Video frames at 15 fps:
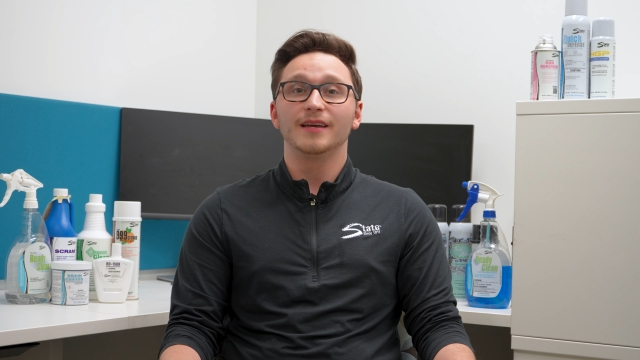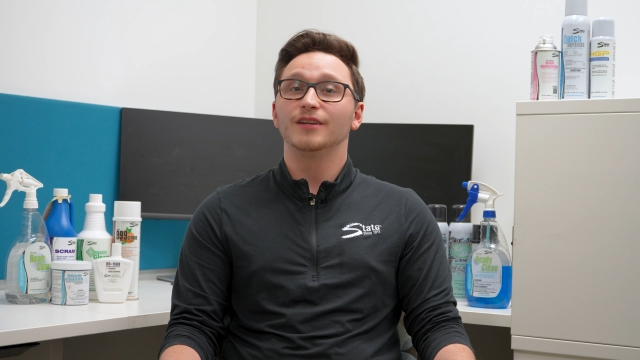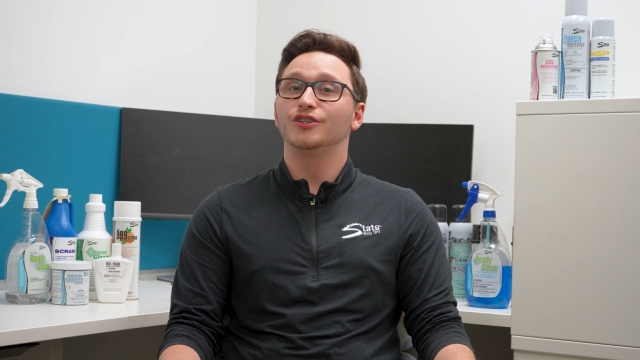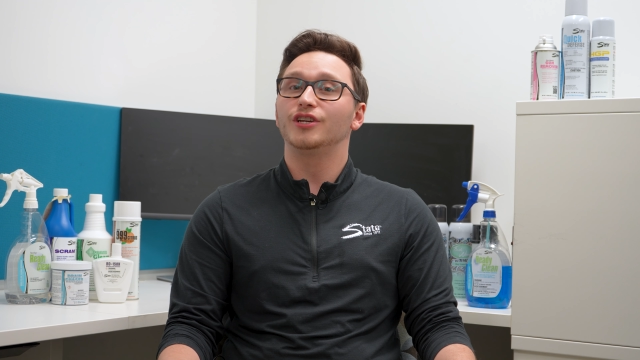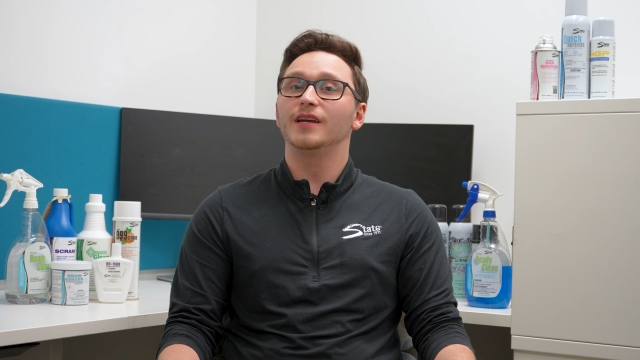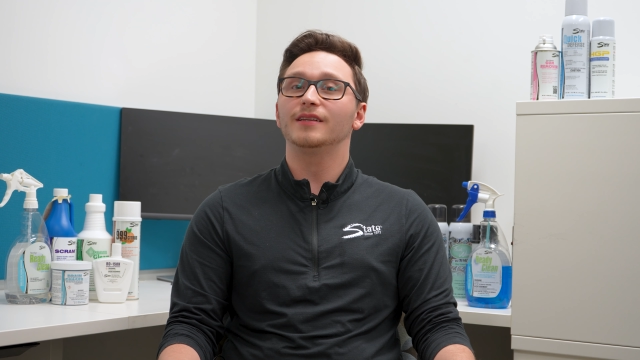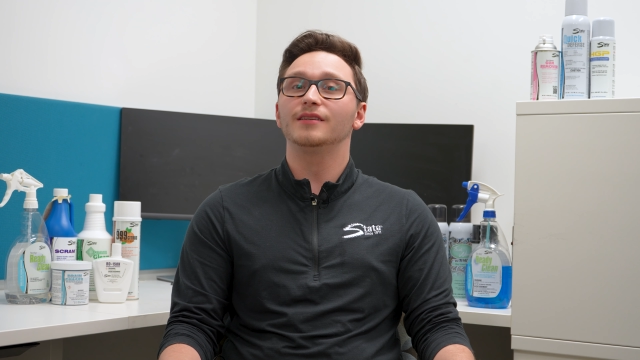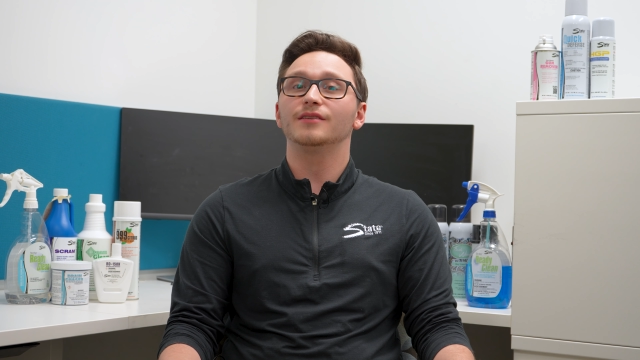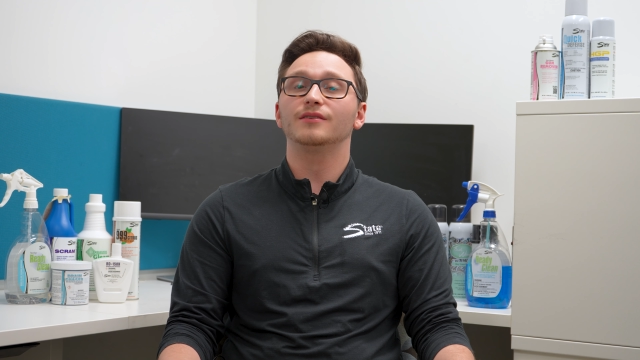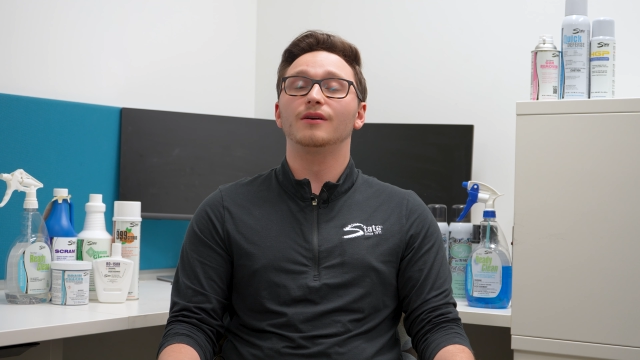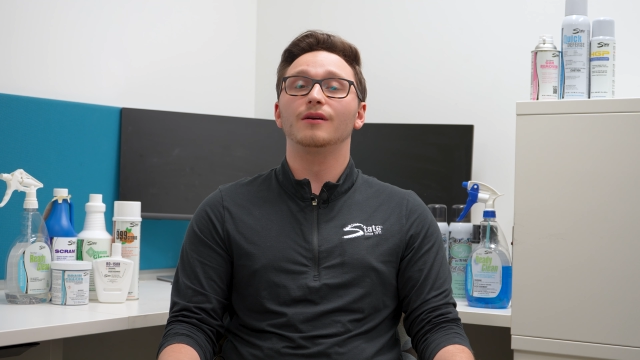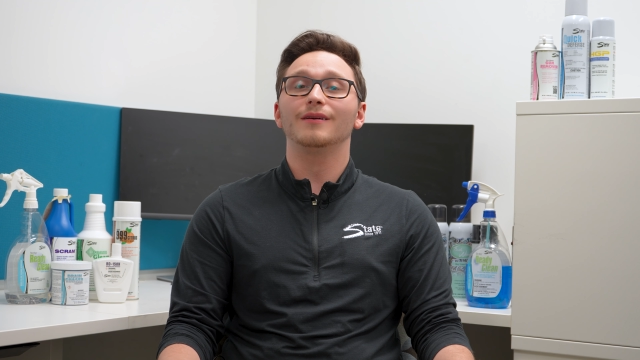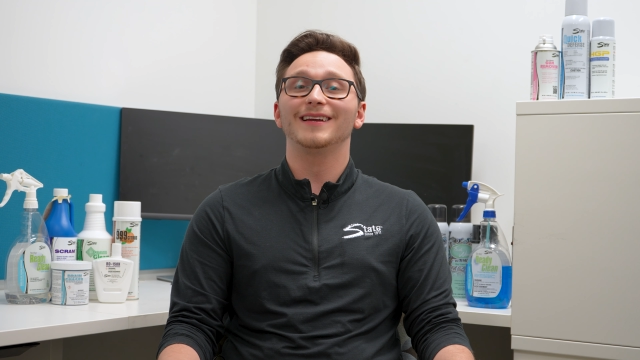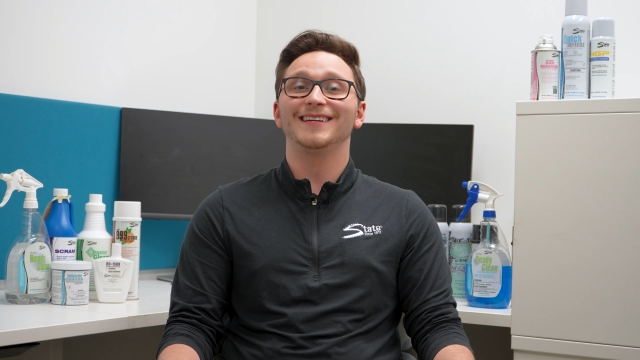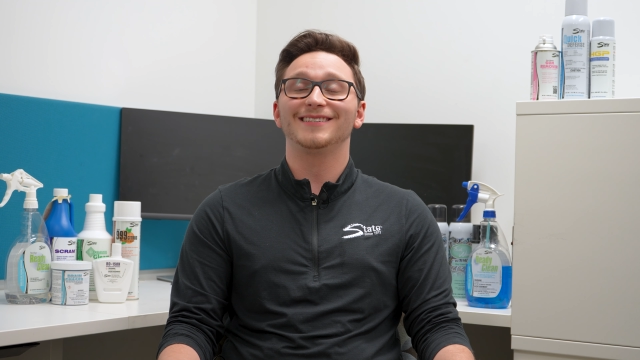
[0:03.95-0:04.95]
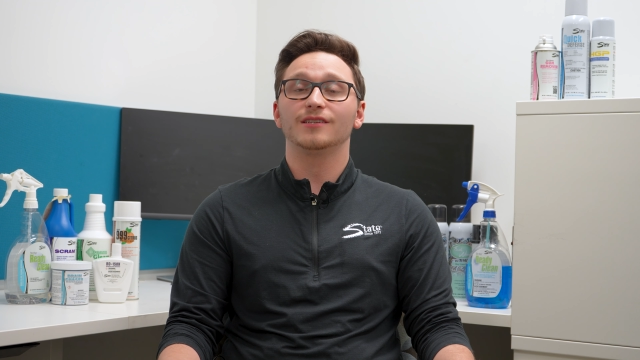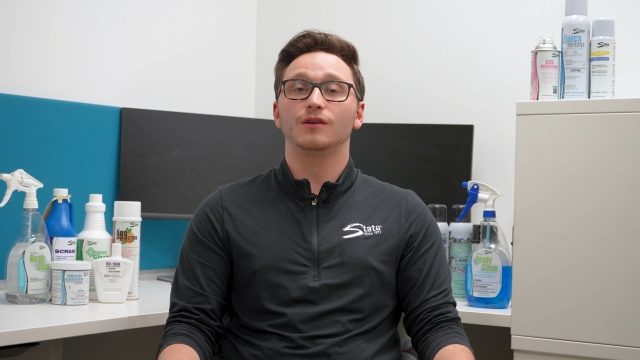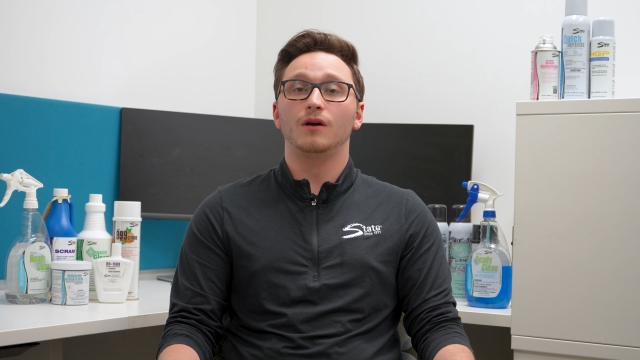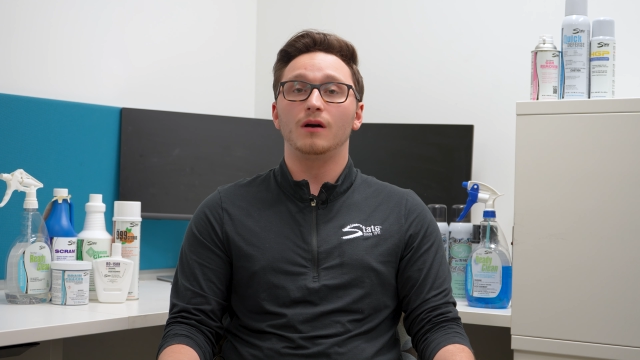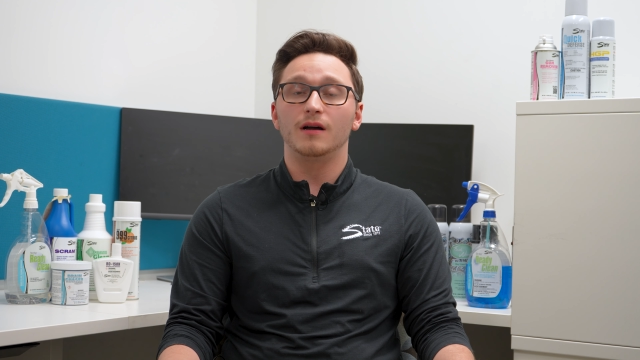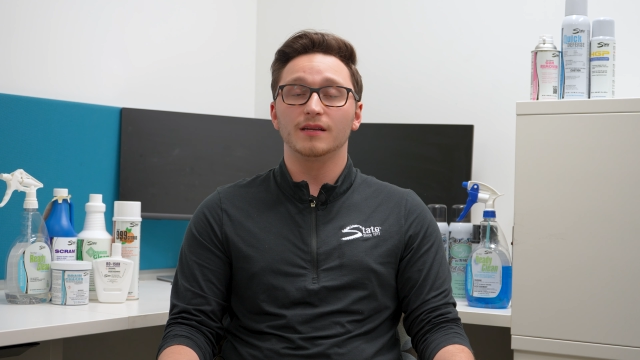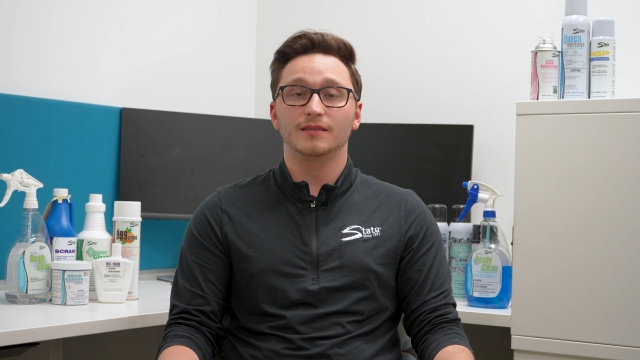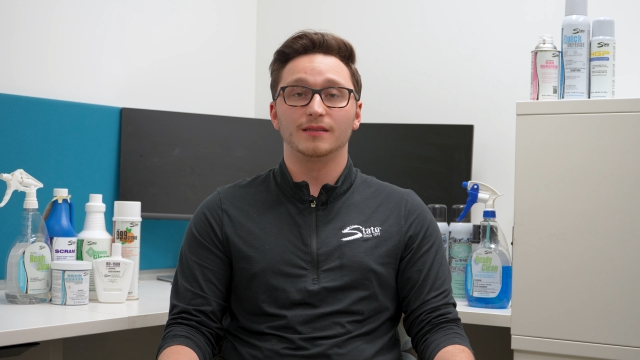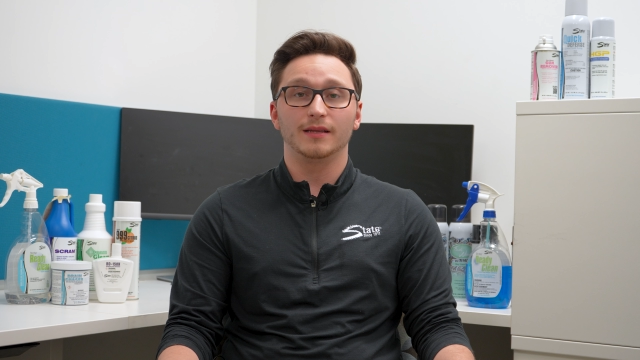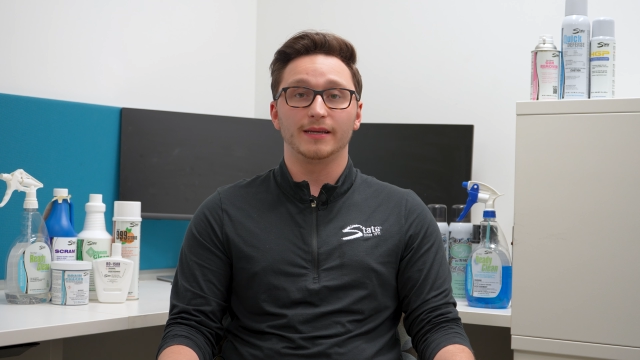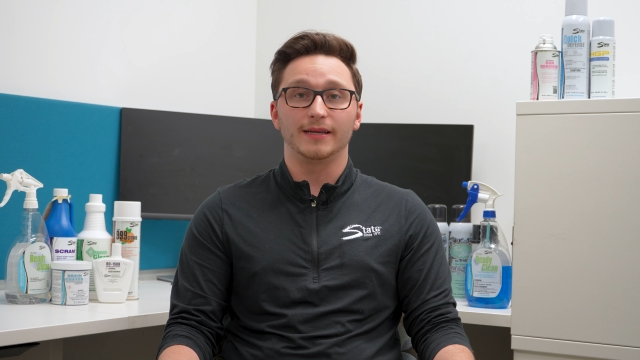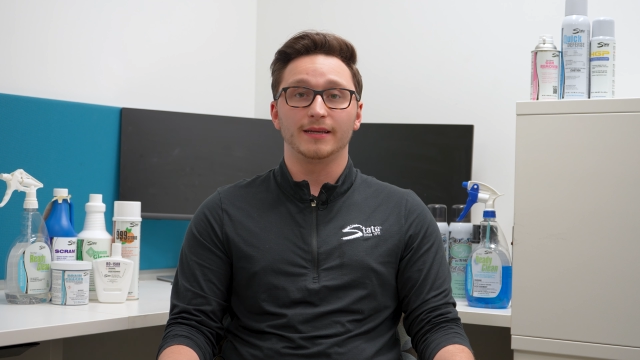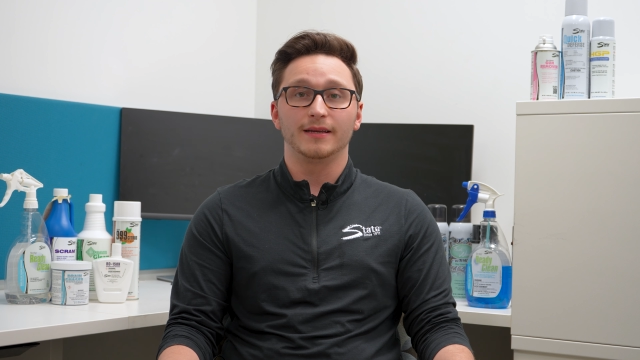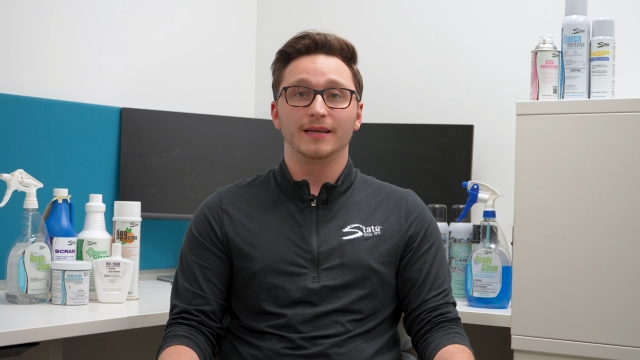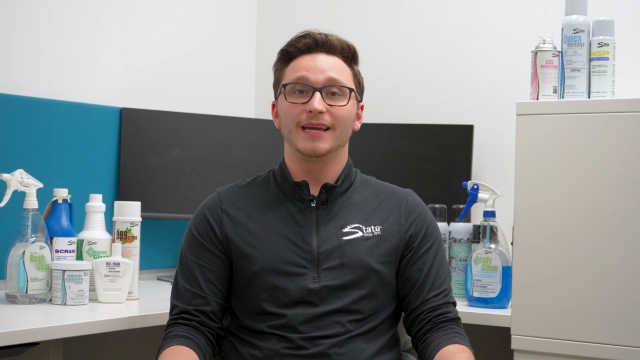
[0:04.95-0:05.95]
chances are it's costly